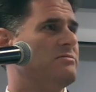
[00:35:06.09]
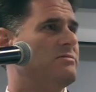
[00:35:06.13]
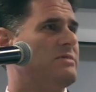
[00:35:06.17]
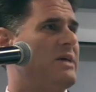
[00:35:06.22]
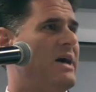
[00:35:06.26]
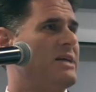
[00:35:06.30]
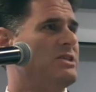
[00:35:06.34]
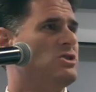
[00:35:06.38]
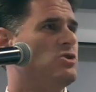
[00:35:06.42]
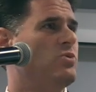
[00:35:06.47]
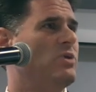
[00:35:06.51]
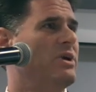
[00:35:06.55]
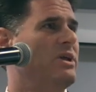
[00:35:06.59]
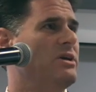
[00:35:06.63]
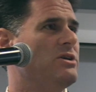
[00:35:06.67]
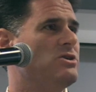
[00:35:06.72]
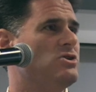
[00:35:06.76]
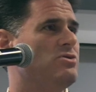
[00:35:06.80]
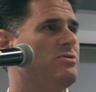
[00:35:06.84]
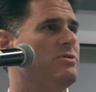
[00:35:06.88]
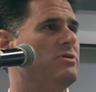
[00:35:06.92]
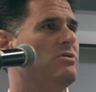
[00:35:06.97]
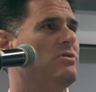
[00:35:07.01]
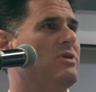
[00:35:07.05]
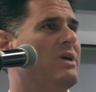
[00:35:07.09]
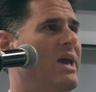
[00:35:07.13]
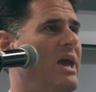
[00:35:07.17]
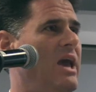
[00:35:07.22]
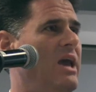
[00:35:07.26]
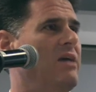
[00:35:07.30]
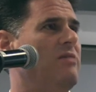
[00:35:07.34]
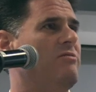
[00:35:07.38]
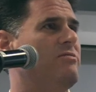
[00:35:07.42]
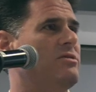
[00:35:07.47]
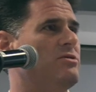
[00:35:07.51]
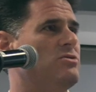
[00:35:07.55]
That's what Israel
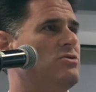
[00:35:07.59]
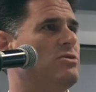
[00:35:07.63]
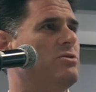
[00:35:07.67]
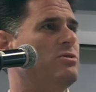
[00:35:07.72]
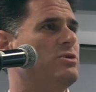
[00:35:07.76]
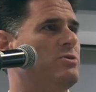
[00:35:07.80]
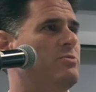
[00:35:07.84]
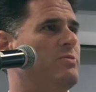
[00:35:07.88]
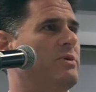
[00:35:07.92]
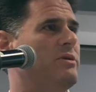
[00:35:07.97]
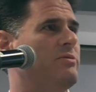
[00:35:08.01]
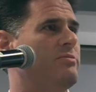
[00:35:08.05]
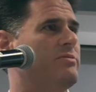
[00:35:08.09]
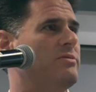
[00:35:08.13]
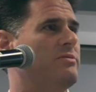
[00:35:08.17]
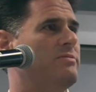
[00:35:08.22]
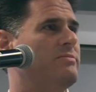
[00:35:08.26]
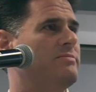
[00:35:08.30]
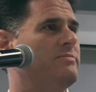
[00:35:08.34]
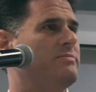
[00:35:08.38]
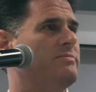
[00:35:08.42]
gave the Jewish people.